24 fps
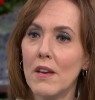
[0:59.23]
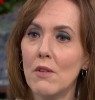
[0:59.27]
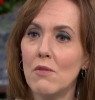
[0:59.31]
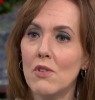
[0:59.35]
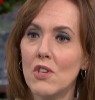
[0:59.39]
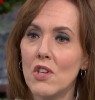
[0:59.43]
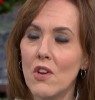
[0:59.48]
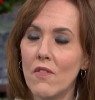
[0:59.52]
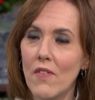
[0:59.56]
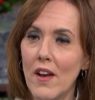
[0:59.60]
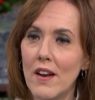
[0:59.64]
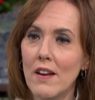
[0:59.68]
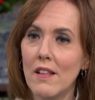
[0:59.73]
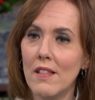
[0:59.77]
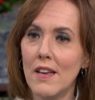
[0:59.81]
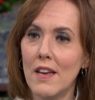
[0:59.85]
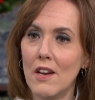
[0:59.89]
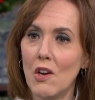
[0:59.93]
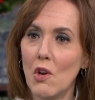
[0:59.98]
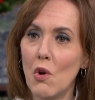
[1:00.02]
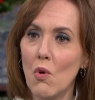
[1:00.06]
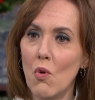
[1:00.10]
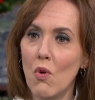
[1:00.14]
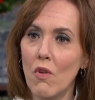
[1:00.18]
guilty of anything in
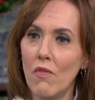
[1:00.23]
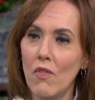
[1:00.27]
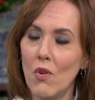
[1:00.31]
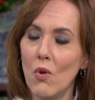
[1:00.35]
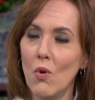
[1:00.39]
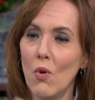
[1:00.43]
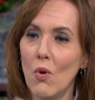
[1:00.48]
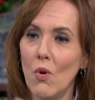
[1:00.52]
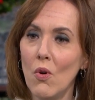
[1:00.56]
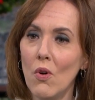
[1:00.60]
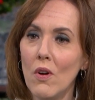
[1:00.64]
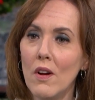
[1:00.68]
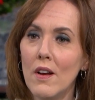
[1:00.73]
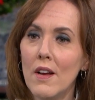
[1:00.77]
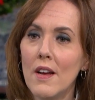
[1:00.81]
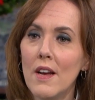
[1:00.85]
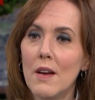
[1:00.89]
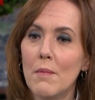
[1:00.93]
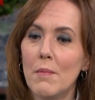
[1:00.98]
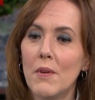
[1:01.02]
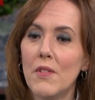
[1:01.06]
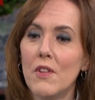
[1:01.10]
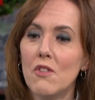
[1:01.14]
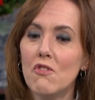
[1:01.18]
a court of law,
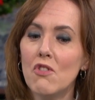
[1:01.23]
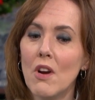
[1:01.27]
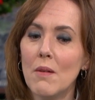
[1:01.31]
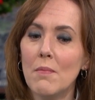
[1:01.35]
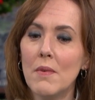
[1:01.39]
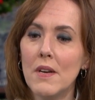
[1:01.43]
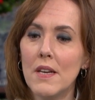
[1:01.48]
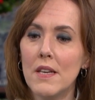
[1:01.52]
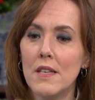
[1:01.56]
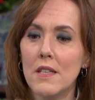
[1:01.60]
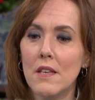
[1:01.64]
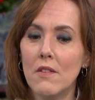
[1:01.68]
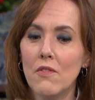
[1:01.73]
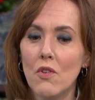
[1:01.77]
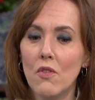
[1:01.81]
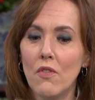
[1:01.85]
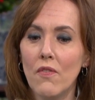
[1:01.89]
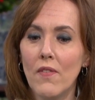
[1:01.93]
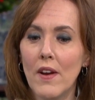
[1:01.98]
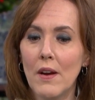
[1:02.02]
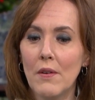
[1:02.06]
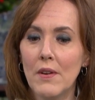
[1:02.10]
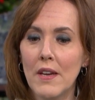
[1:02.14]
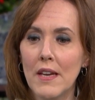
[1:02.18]
but the trouble is, if you're
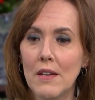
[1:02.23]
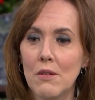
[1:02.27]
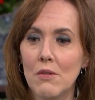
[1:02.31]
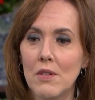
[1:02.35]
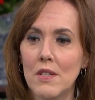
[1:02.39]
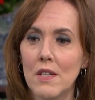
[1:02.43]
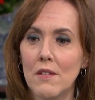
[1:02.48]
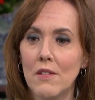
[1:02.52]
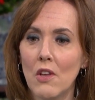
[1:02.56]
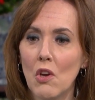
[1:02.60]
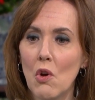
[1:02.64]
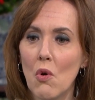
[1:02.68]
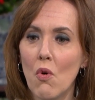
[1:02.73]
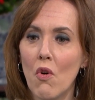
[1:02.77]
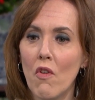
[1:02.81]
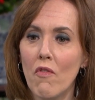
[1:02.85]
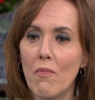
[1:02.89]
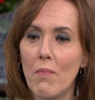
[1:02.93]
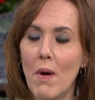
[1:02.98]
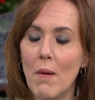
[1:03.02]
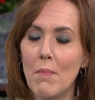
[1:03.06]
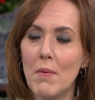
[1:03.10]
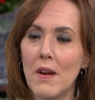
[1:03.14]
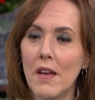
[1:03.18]
found guilty in the court of
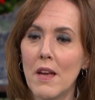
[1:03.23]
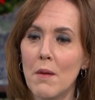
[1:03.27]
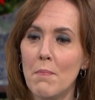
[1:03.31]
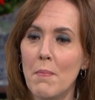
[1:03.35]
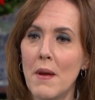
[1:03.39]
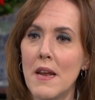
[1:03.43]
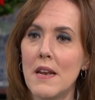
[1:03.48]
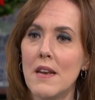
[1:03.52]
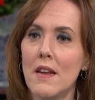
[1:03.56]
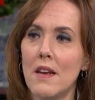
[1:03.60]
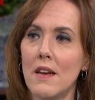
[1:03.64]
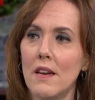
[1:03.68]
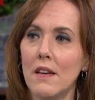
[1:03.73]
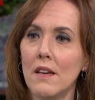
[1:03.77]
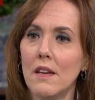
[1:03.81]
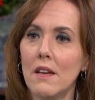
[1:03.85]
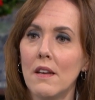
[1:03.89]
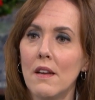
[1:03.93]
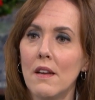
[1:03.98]
public opinion,